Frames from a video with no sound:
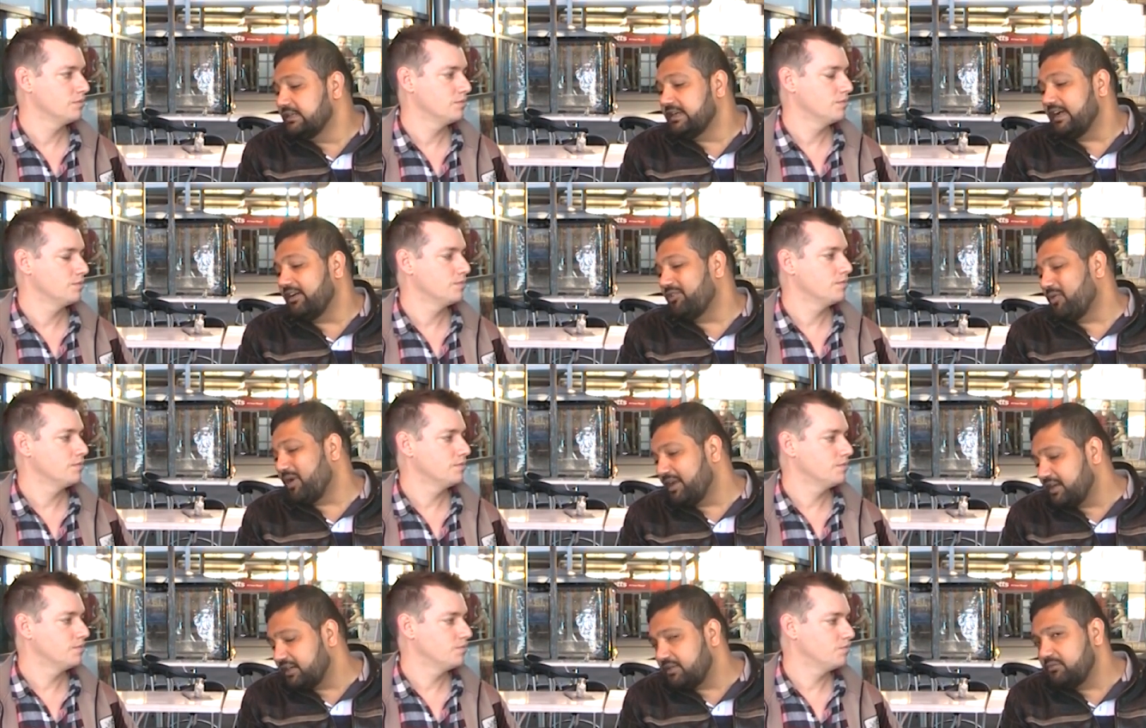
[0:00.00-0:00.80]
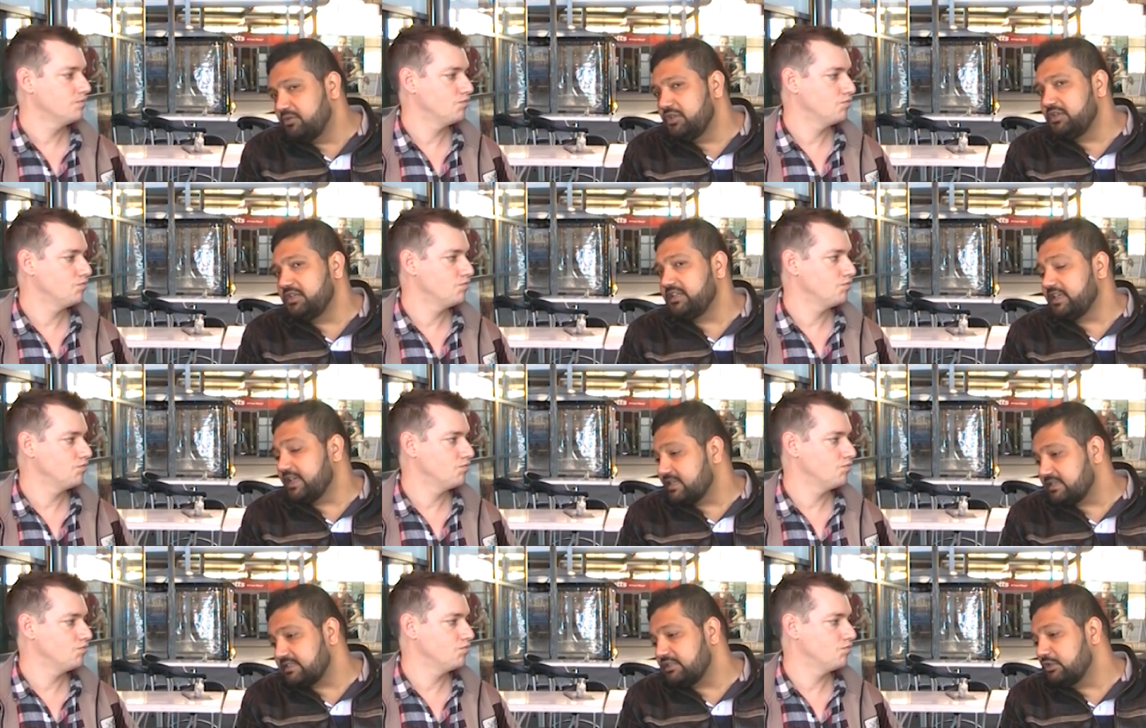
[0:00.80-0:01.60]
Speaker 1: Now, the wider community,
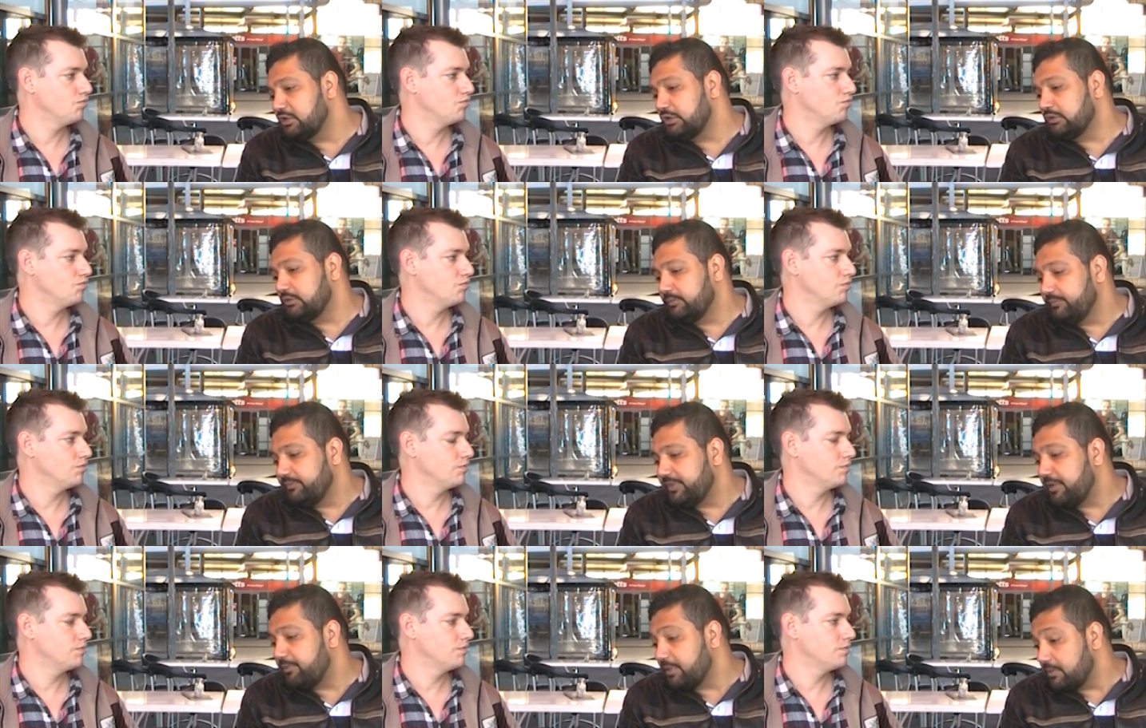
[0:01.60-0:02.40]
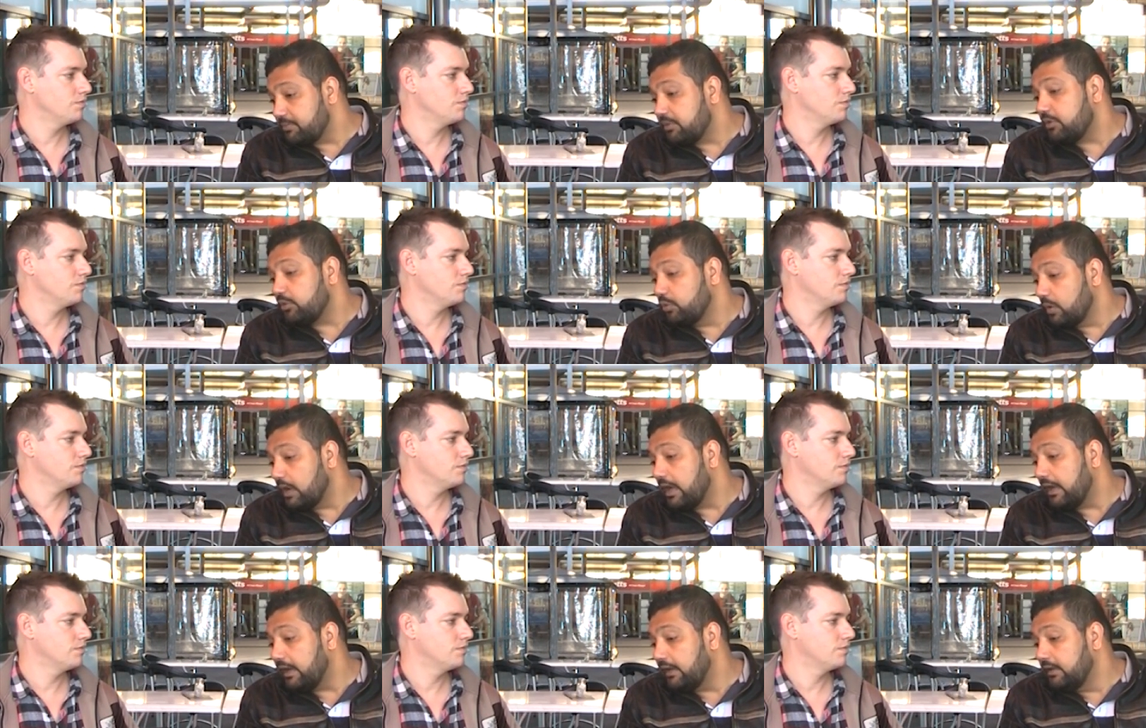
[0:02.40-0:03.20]
yes, you know, there are people who
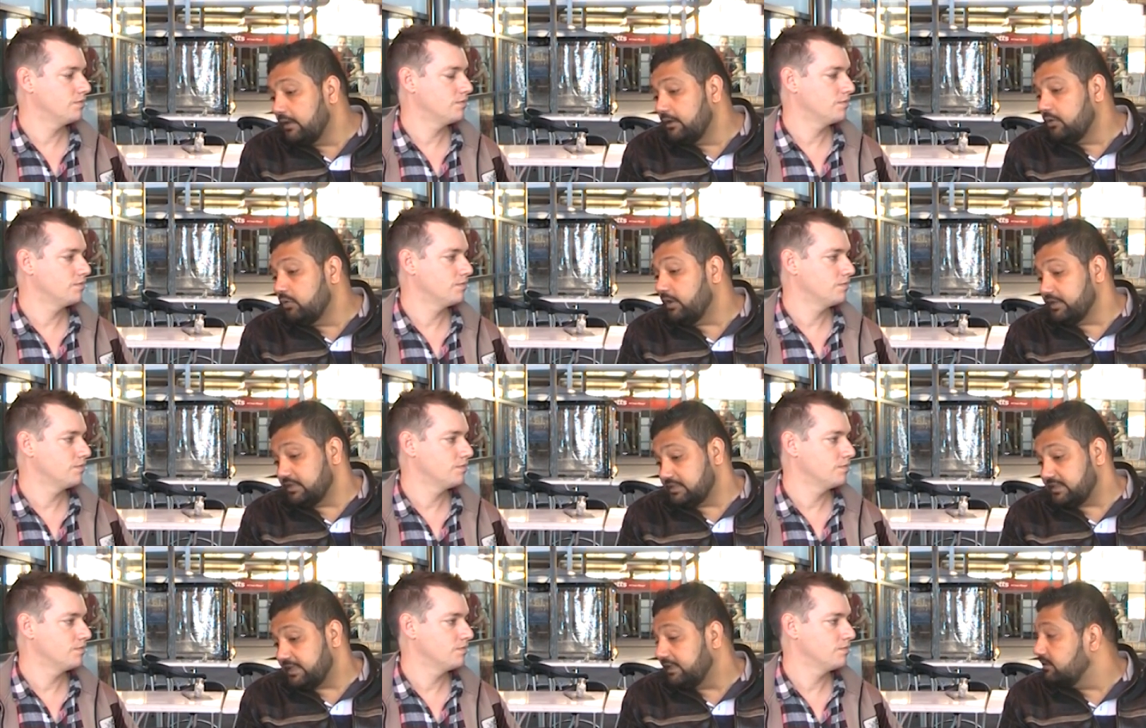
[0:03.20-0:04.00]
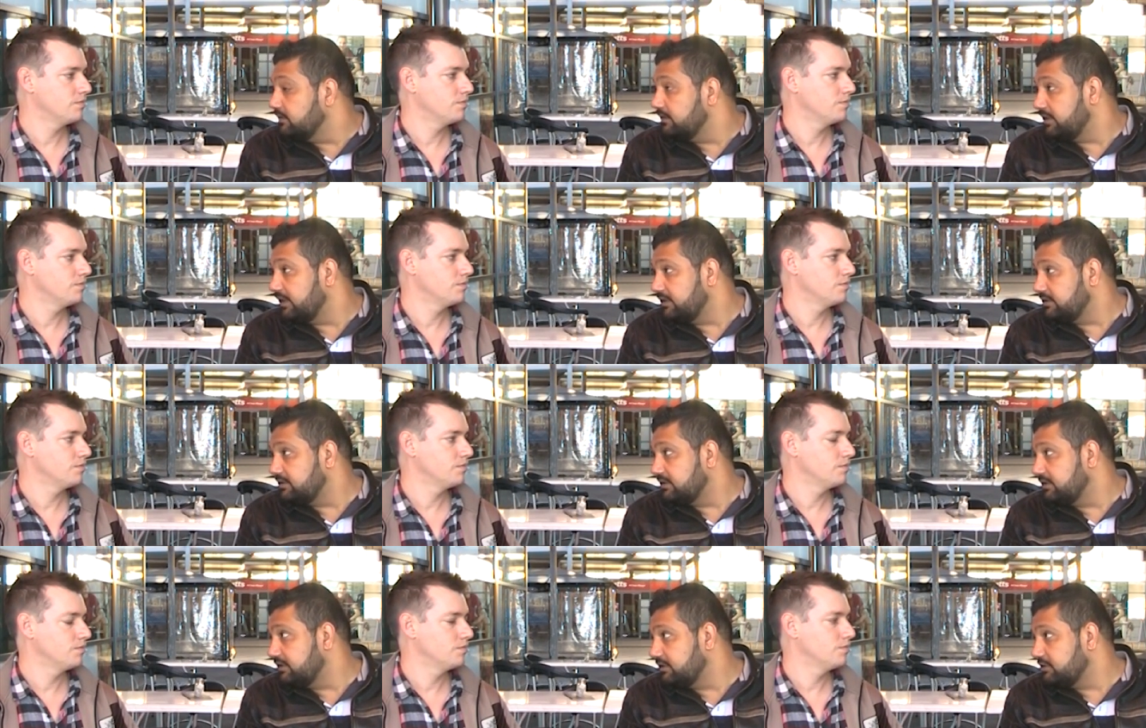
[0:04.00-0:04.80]
are who understand
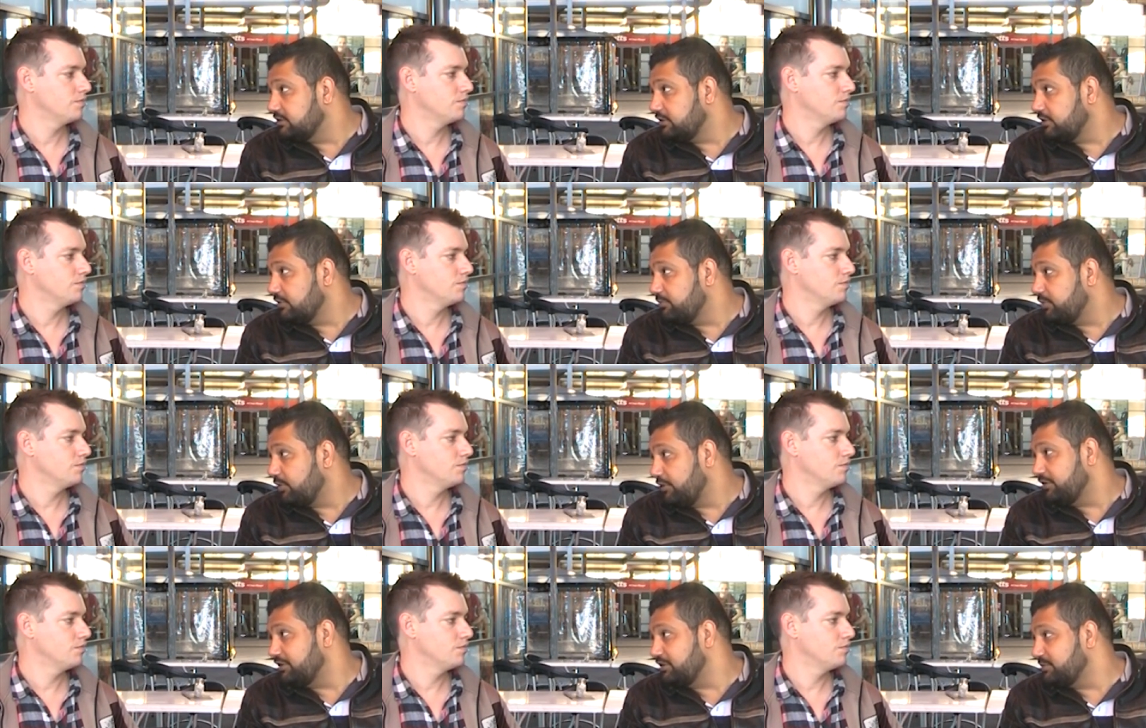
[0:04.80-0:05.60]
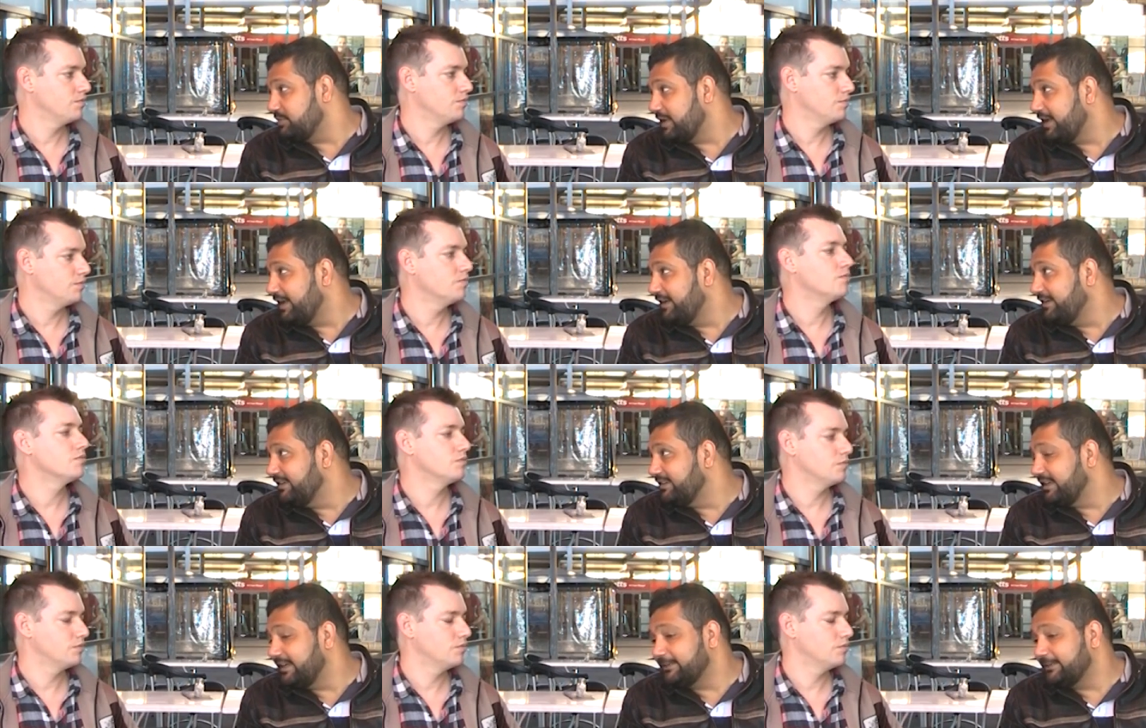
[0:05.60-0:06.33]
that uh, there's a lot of politics behind.